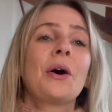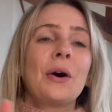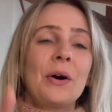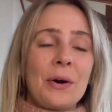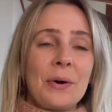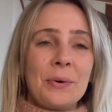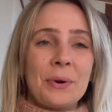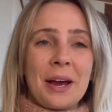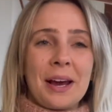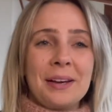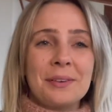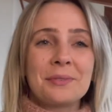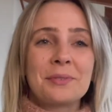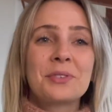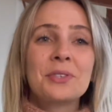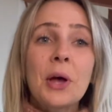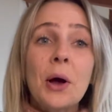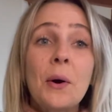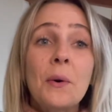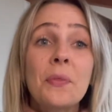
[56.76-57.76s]
Okay,
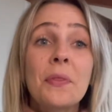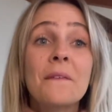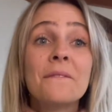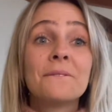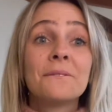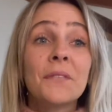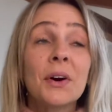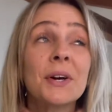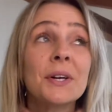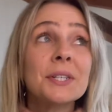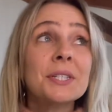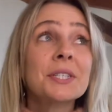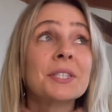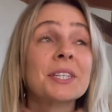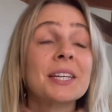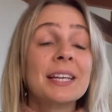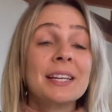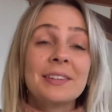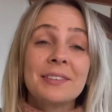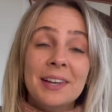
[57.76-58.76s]
so the
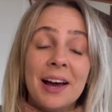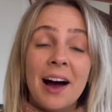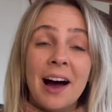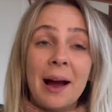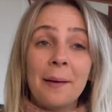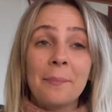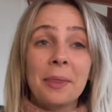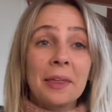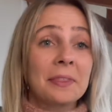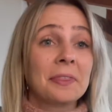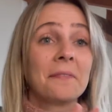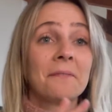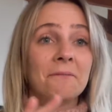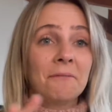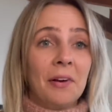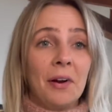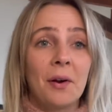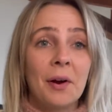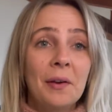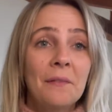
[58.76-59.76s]
first time, like the
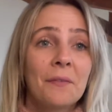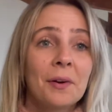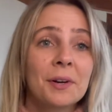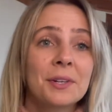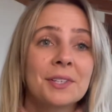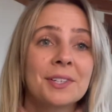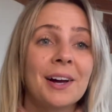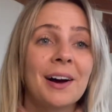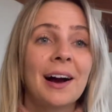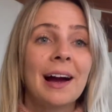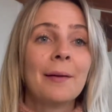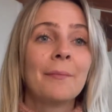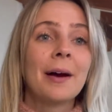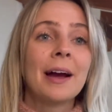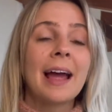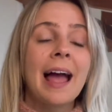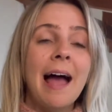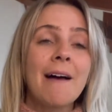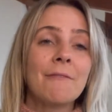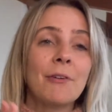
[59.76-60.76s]
very first time
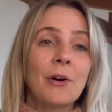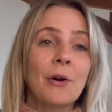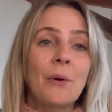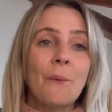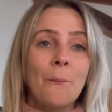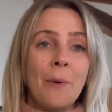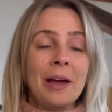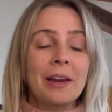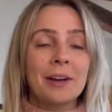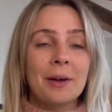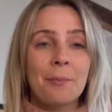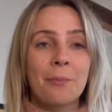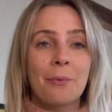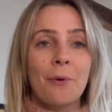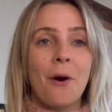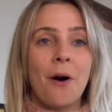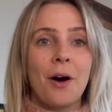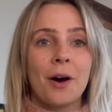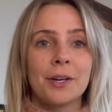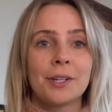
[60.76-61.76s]
I ever went
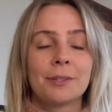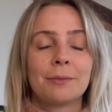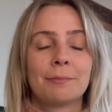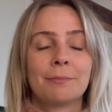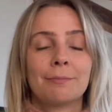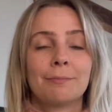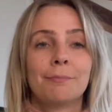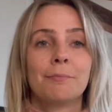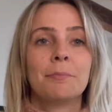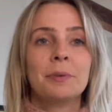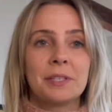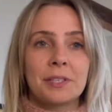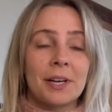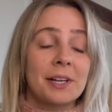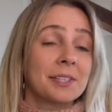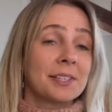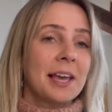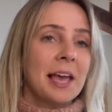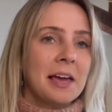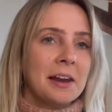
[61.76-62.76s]
abroad,
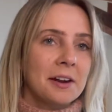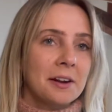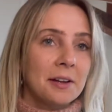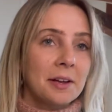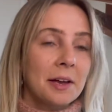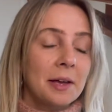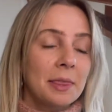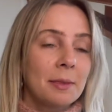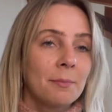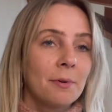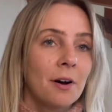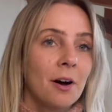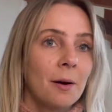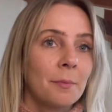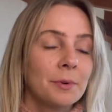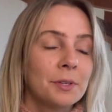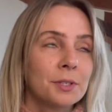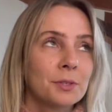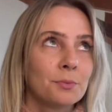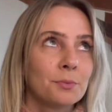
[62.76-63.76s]
besides Canada and the Bahamas,